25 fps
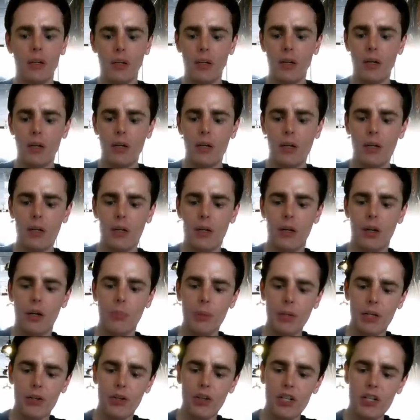
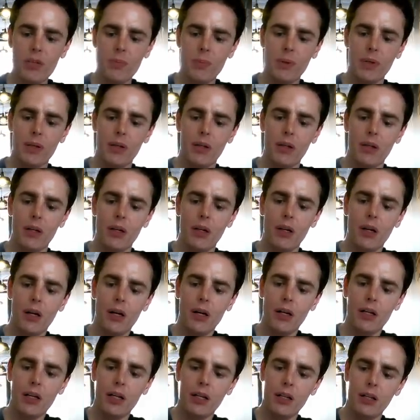I'll be crispy,
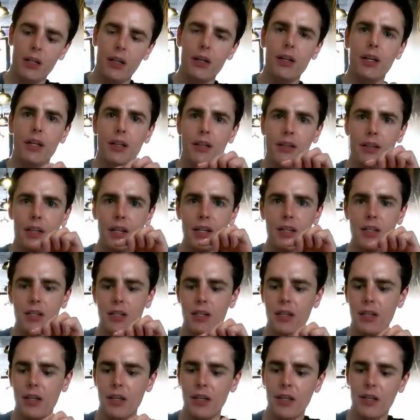huh? Okay, they're like
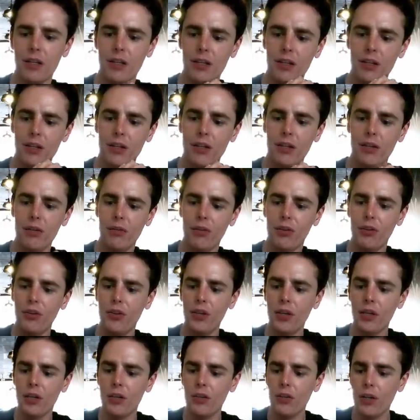nice, like little
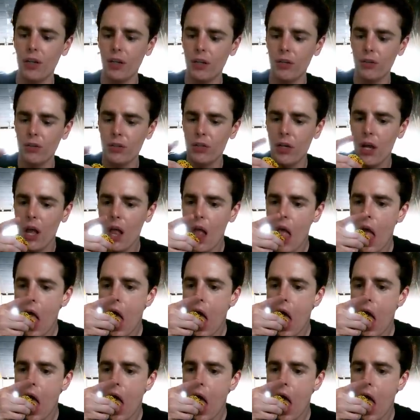thick crackers.